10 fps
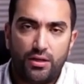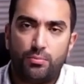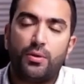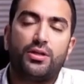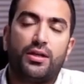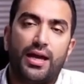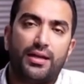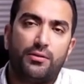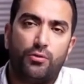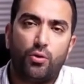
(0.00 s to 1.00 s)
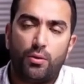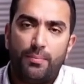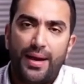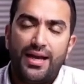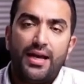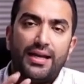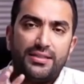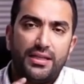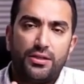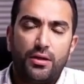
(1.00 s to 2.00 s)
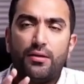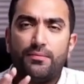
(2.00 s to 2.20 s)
which stands for My Client Center